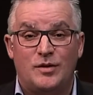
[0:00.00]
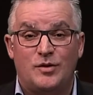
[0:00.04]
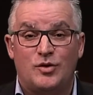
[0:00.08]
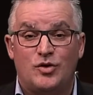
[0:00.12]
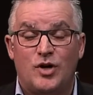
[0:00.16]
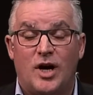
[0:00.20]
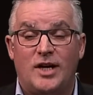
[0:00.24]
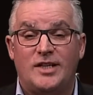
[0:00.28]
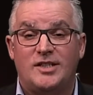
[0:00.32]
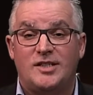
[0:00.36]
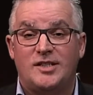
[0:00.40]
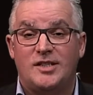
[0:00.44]

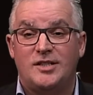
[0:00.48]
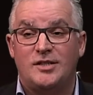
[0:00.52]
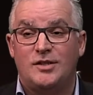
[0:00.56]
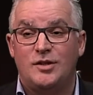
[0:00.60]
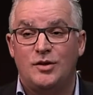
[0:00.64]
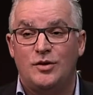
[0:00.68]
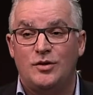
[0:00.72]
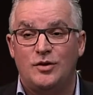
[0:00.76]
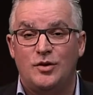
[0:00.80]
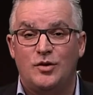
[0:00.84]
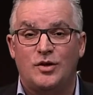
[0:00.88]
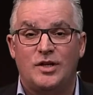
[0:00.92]
crises,
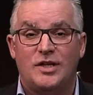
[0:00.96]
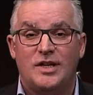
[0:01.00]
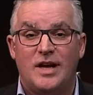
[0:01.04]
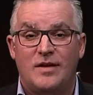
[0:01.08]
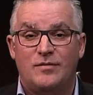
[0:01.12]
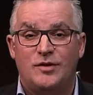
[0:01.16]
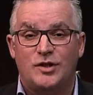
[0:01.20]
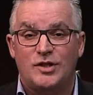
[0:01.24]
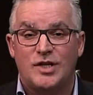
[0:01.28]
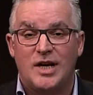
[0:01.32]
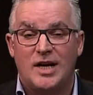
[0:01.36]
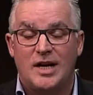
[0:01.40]
you can
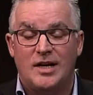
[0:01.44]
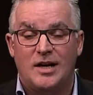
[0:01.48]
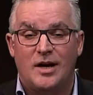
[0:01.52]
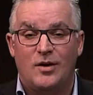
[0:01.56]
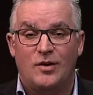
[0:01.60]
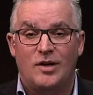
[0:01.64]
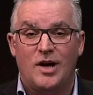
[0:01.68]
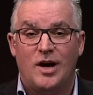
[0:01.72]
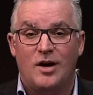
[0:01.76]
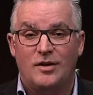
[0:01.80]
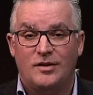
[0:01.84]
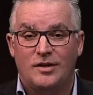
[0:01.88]
never tell how
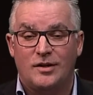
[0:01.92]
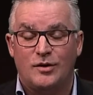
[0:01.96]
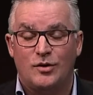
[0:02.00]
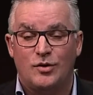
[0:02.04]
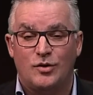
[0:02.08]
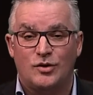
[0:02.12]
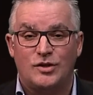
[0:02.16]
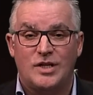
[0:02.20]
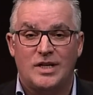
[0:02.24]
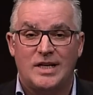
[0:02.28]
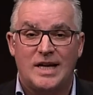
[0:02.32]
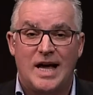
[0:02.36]
long they're
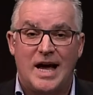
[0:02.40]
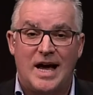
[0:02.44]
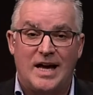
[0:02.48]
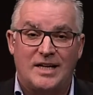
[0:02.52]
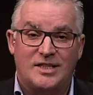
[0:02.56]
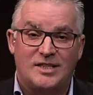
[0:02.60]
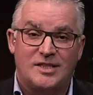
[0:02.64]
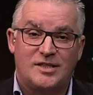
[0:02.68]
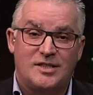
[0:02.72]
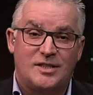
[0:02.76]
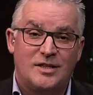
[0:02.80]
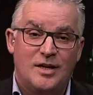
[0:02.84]
going to
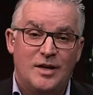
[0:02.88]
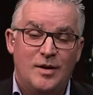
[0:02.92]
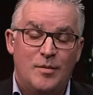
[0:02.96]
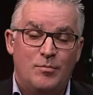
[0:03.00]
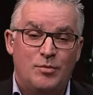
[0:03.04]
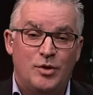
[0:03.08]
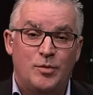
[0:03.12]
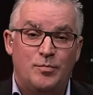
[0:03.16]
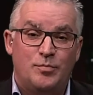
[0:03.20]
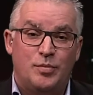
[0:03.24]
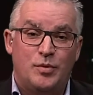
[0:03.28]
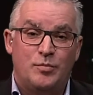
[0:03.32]
last.
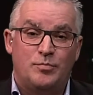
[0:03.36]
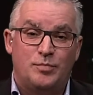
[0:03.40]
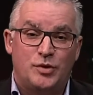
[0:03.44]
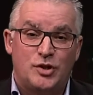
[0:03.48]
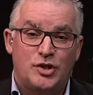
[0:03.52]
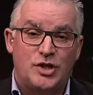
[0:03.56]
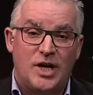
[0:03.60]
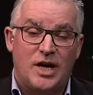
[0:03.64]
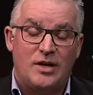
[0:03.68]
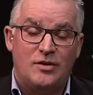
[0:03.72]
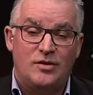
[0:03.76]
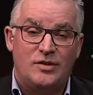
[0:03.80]
But
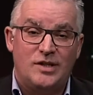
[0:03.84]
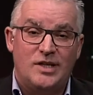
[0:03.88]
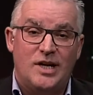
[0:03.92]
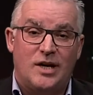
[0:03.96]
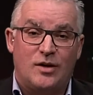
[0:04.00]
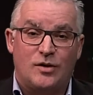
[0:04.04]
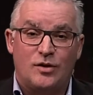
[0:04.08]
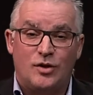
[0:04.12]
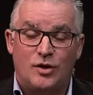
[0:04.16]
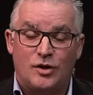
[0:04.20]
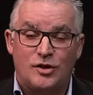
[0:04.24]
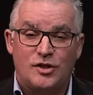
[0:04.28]
generally
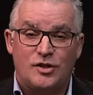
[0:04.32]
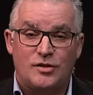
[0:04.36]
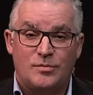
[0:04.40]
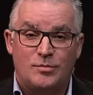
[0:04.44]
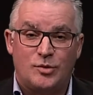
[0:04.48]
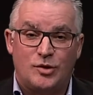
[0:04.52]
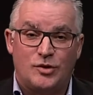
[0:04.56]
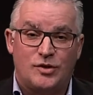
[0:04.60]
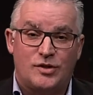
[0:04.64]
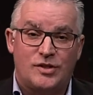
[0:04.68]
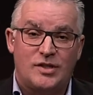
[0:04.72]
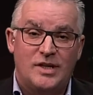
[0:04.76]
our
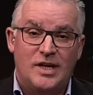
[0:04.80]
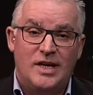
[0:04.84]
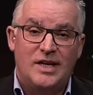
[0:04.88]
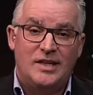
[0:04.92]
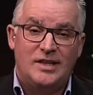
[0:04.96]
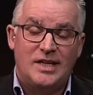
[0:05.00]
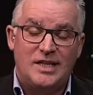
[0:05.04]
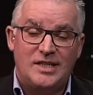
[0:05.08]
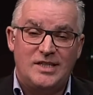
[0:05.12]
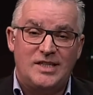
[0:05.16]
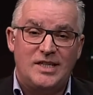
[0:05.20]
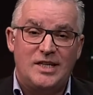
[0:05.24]
customers,
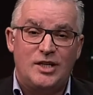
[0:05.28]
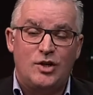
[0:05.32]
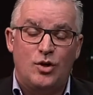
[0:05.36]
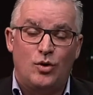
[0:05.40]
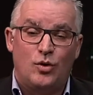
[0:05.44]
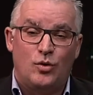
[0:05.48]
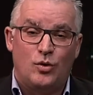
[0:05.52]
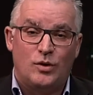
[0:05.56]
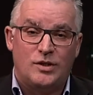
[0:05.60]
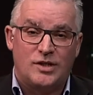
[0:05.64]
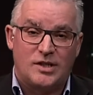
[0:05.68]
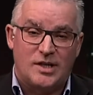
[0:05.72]
they see
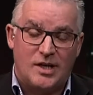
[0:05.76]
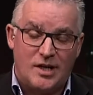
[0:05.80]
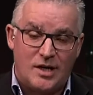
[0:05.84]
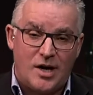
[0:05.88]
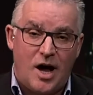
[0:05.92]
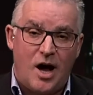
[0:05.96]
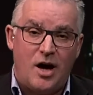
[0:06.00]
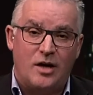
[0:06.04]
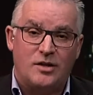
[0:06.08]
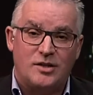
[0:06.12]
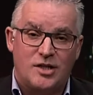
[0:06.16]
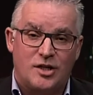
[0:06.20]
gold as a
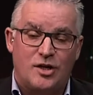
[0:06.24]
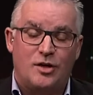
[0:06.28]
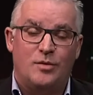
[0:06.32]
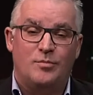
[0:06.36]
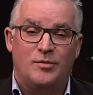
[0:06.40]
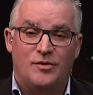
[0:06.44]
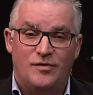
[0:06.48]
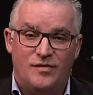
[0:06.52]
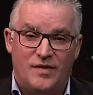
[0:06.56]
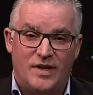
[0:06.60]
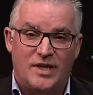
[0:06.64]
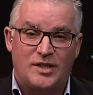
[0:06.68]
long-term
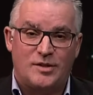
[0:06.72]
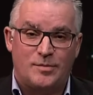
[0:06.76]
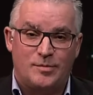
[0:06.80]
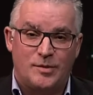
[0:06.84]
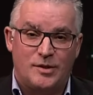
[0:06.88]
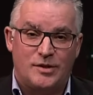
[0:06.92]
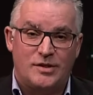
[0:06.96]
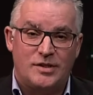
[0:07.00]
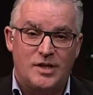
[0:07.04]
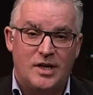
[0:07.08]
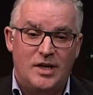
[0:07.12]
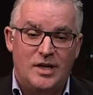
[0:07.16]

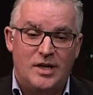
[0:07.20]
investment.